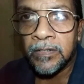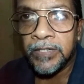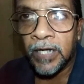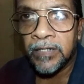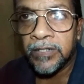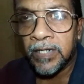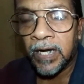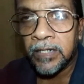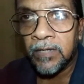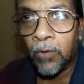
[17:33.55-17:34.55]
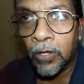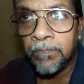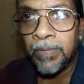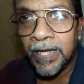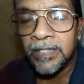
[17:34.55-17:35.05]
junction at the
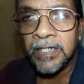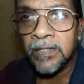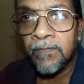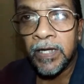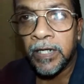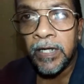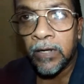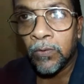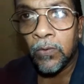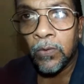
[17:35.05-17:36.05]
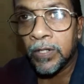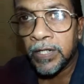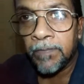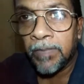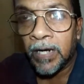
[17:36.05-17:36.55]
Ward Place is a very narrow
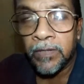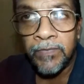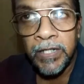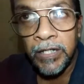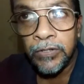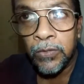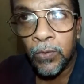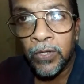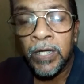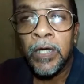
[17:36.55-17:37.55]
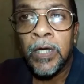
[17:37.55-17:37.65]
part of the Kinsey Road.